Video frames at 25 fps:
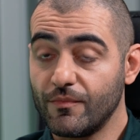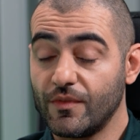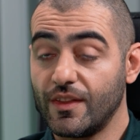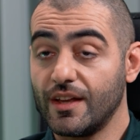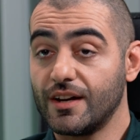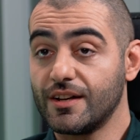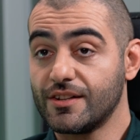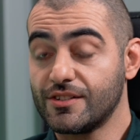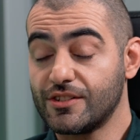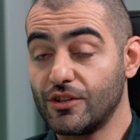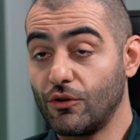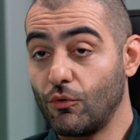
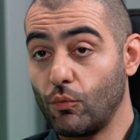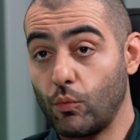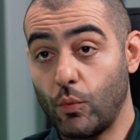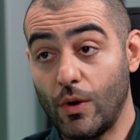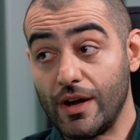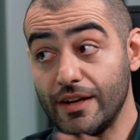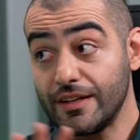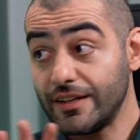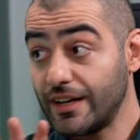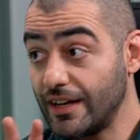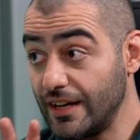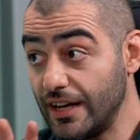there is a
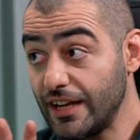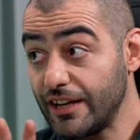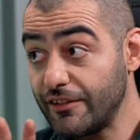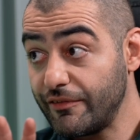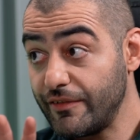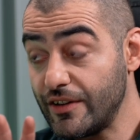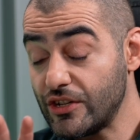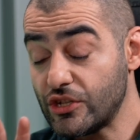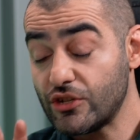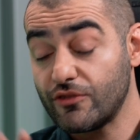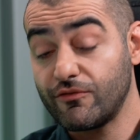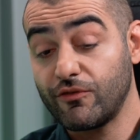one-click
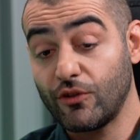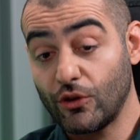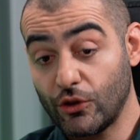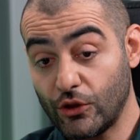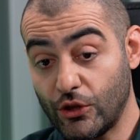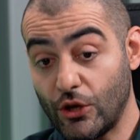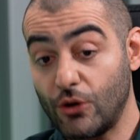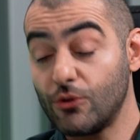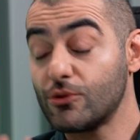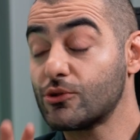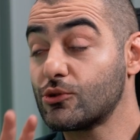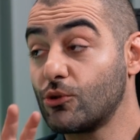feature for
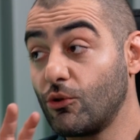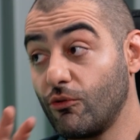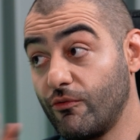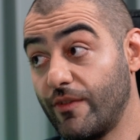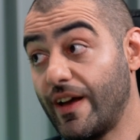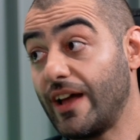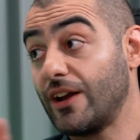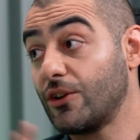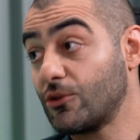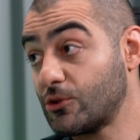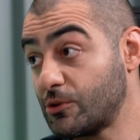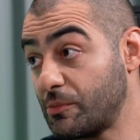those who
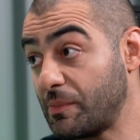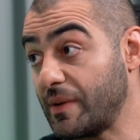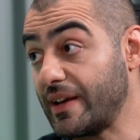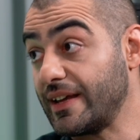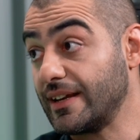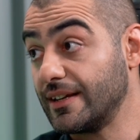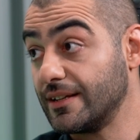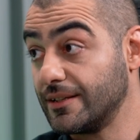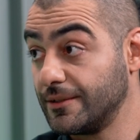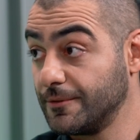value speed.